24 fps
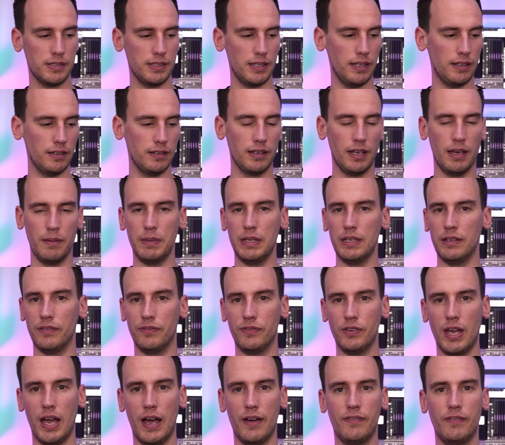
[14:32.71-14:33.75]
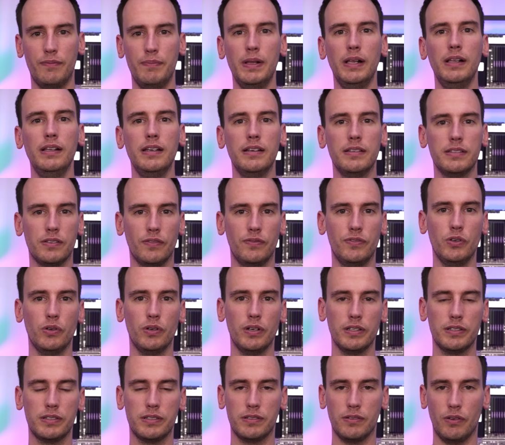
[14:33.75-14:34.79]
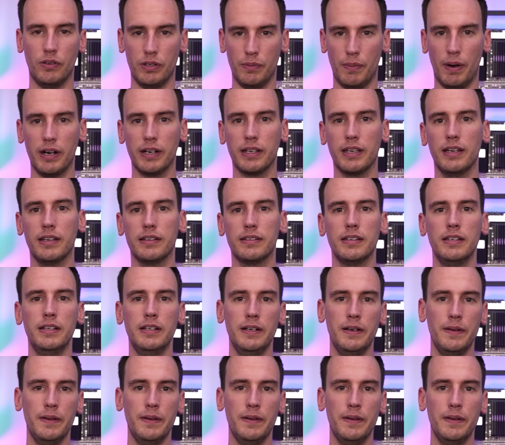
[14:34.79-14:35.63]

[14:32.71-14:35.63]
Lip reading: Then, I mean, if you have millions of units on the market,